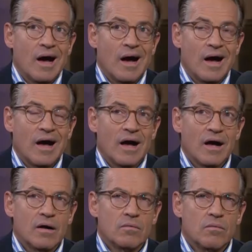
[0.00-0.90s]

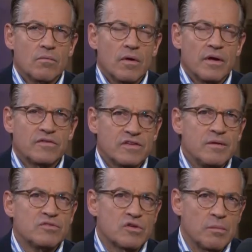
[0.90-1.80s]
it
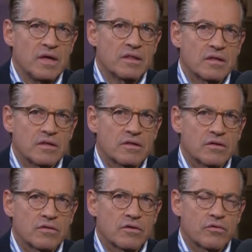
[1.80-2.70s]
seems to me
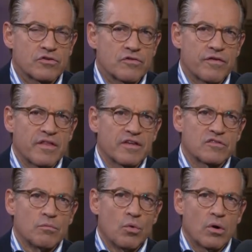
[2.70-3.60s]
that the Christian faith has
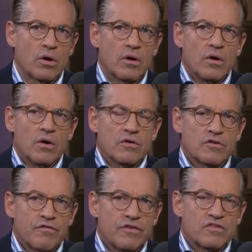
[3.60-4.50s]
a more
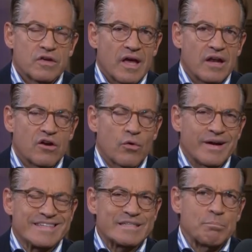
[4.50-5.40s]
sophisticated or
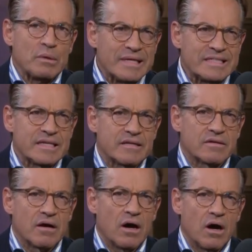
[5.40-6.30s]
explicit
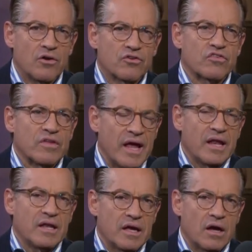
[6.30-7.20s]

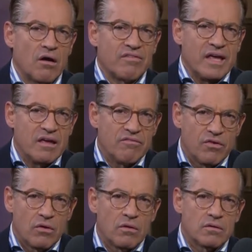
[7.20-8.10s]
understanding of
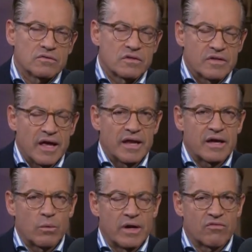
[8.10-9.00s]
evil,
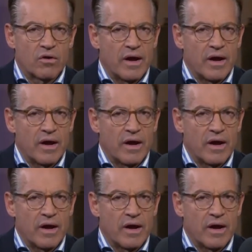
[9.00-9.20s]
satanic, whatever.